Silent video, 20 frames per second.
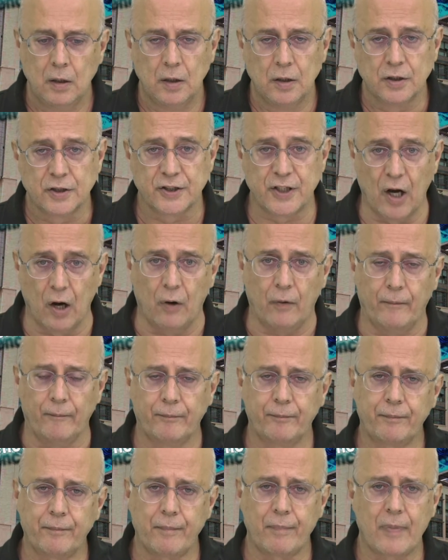So,
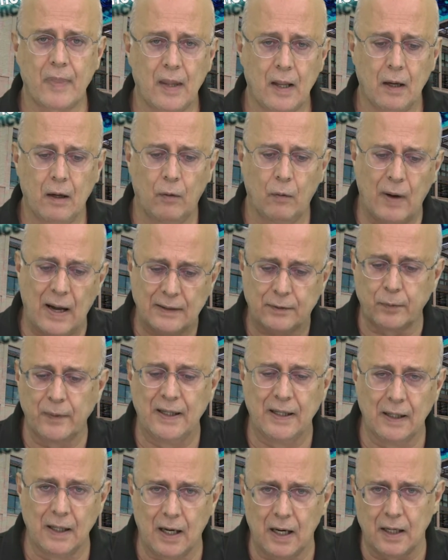what we
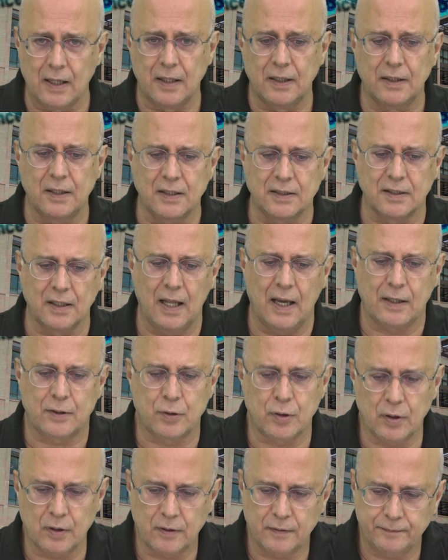learn in this
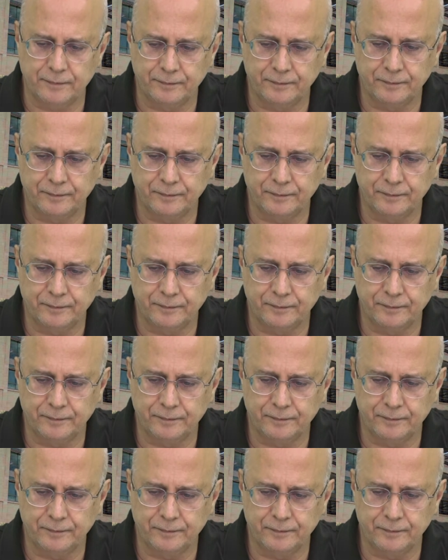lecture?